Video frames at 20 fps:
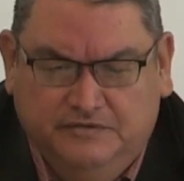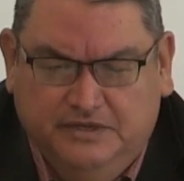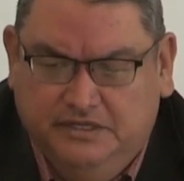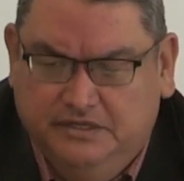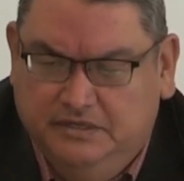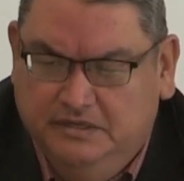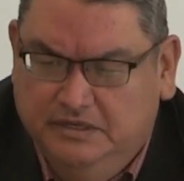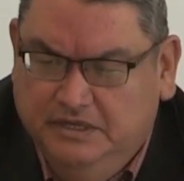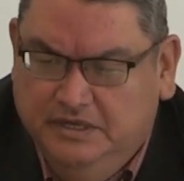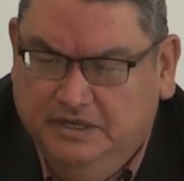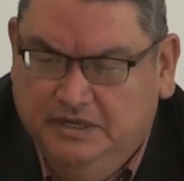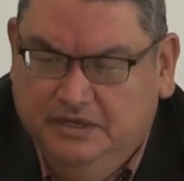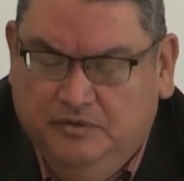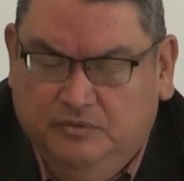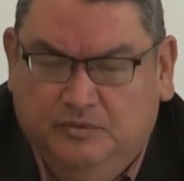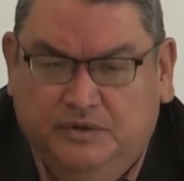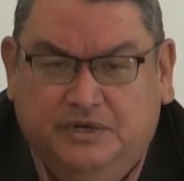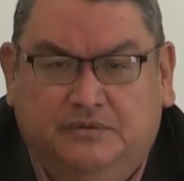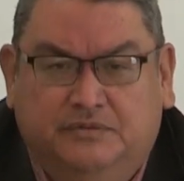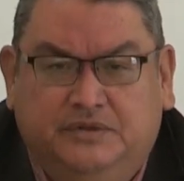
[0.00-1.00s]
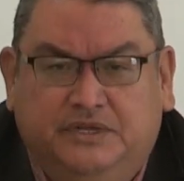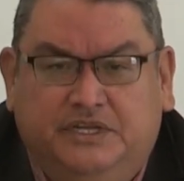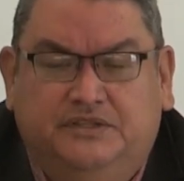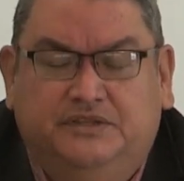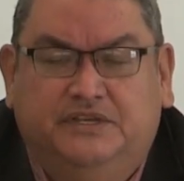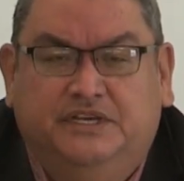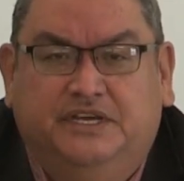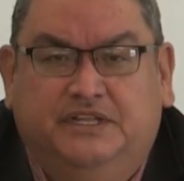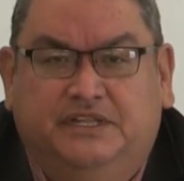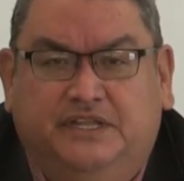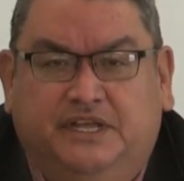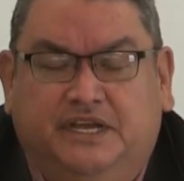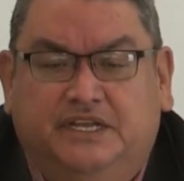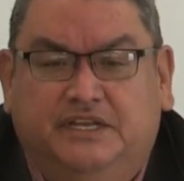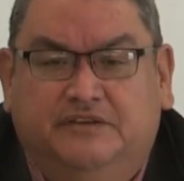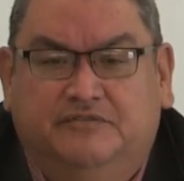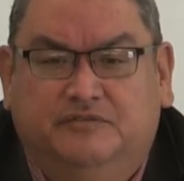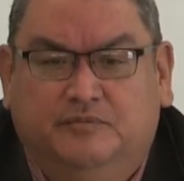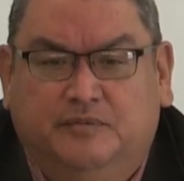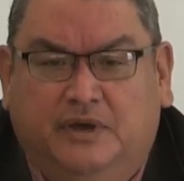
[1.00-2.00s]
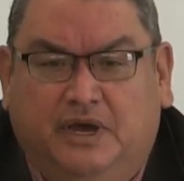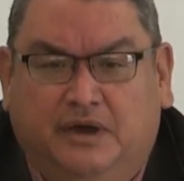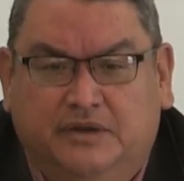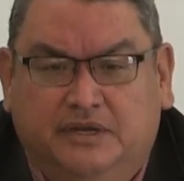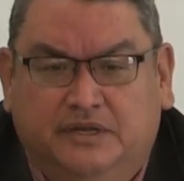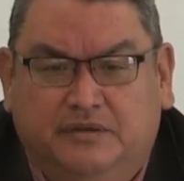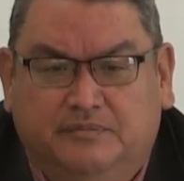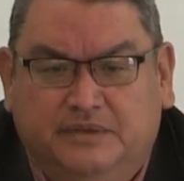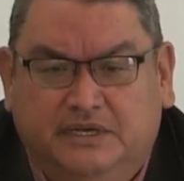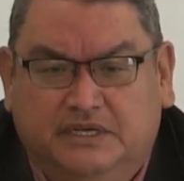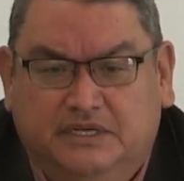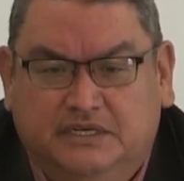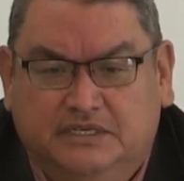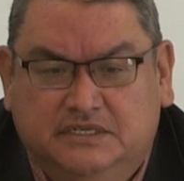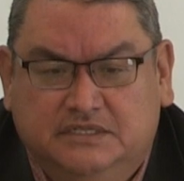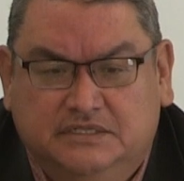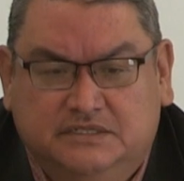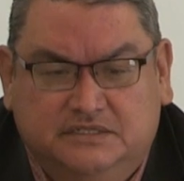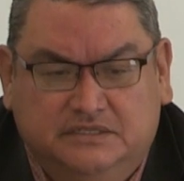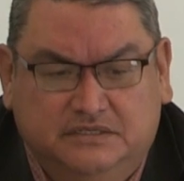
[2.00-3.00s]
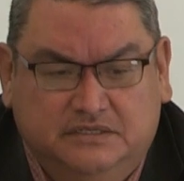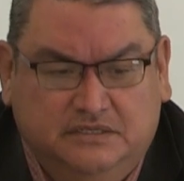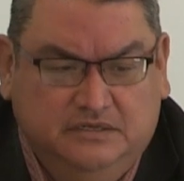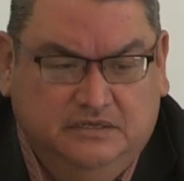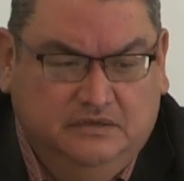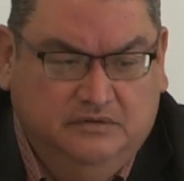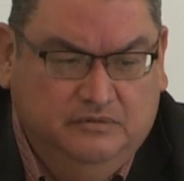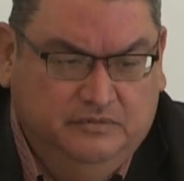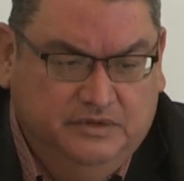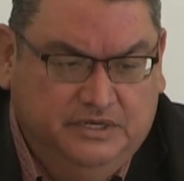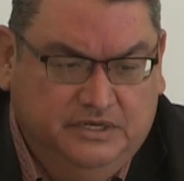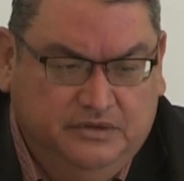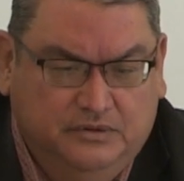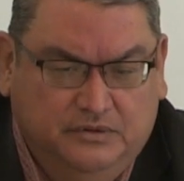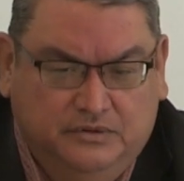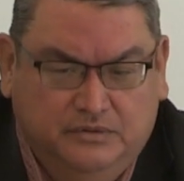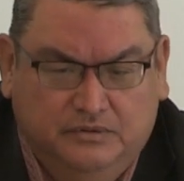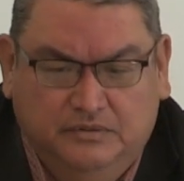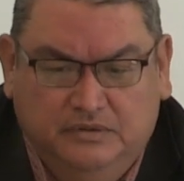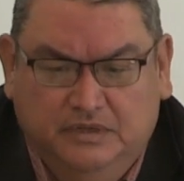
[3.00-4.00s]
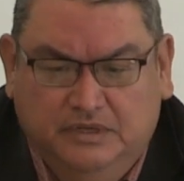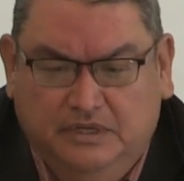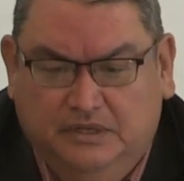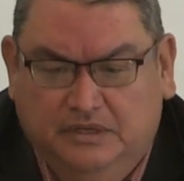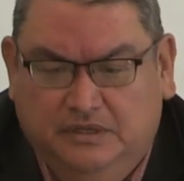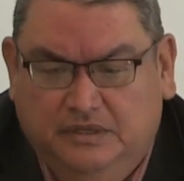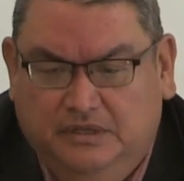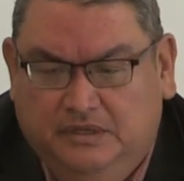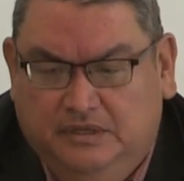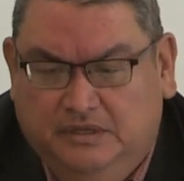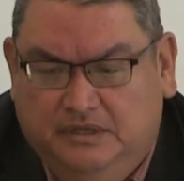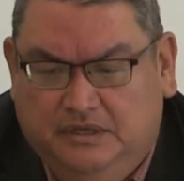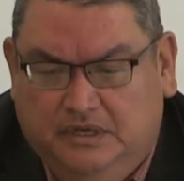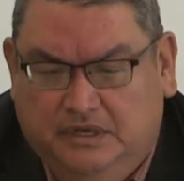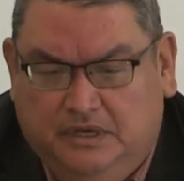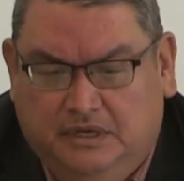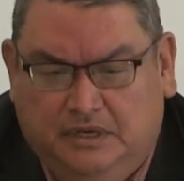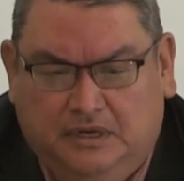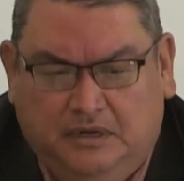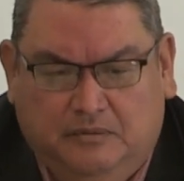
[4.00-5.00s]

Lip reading: and we don't need to get negative about it because we know, we